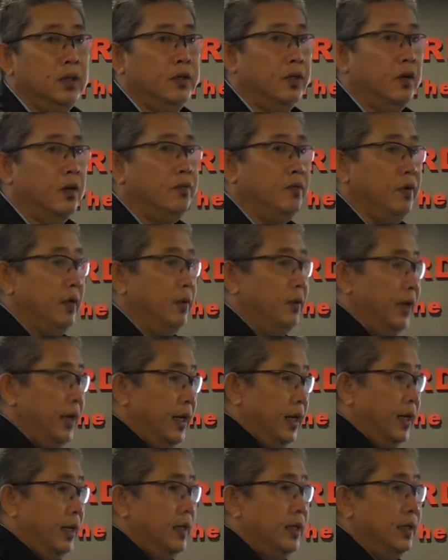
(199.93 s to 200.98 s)
So hopefully we
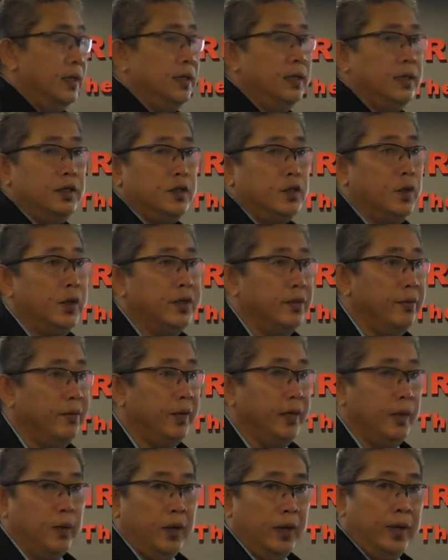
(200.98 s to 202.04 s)
can squeeze
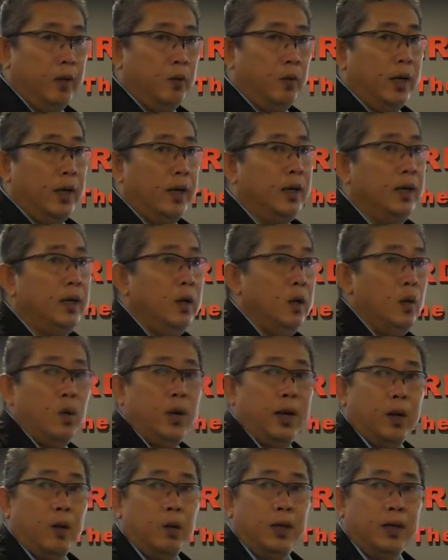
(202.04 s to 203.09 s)
everything within one
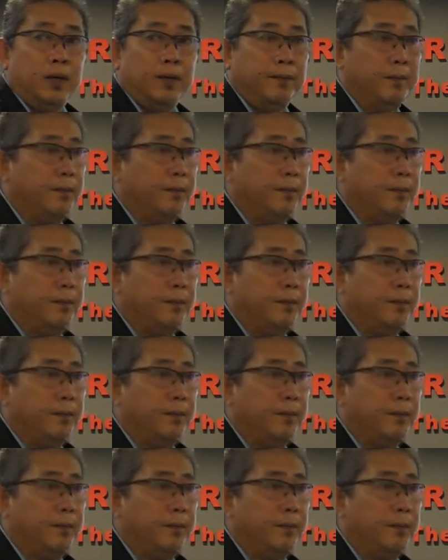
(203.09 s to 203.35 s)
hour.